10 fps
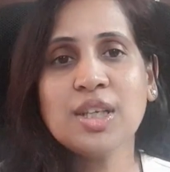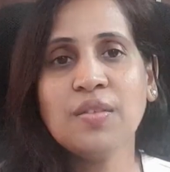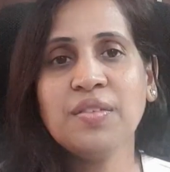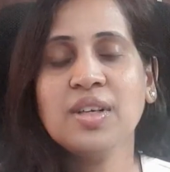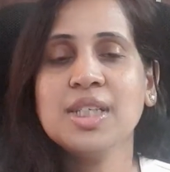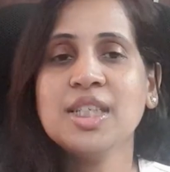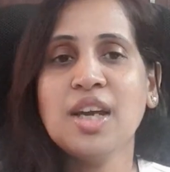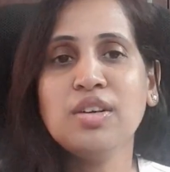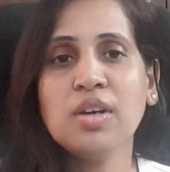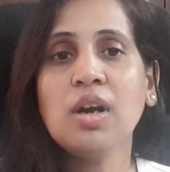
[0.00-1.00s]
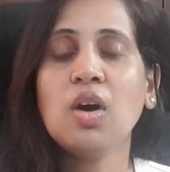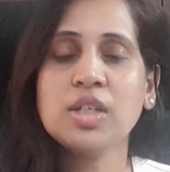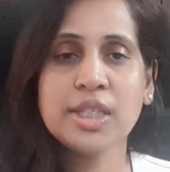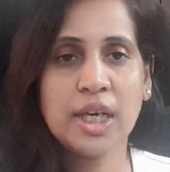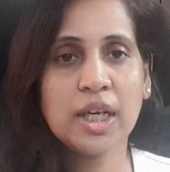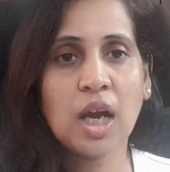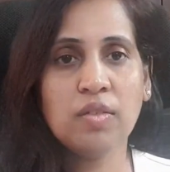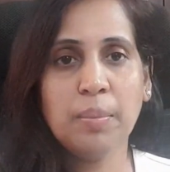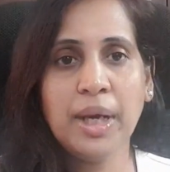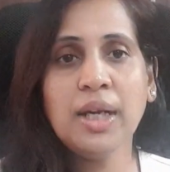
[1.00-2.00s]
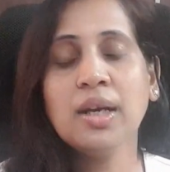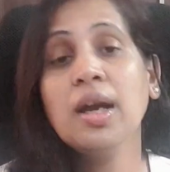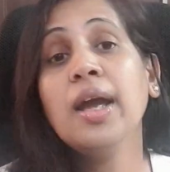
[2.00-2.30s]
of central or state government,